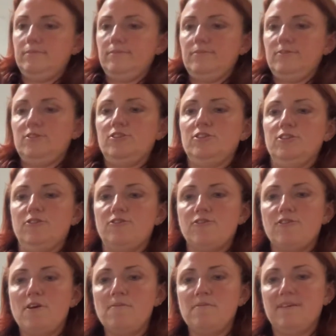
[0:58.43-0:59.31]
So the
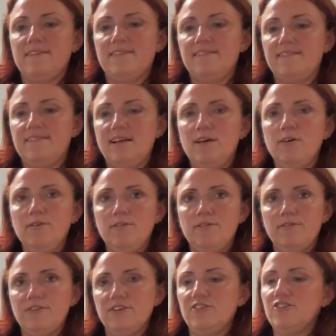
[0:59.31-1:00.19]
drone itself,
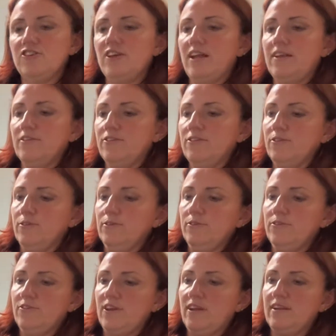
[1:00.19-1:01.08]
if you
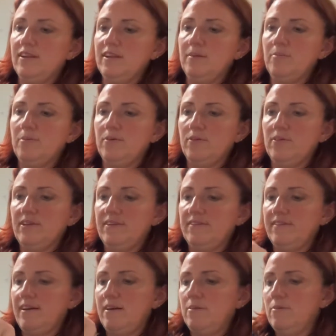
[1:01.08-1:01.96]
gently pull
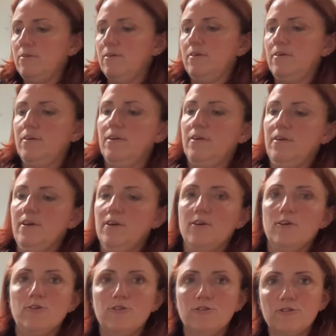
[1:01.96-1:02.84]
these out,
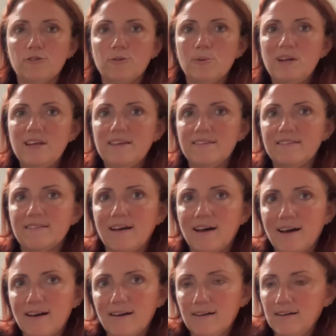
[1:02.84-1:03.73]
squeeze that.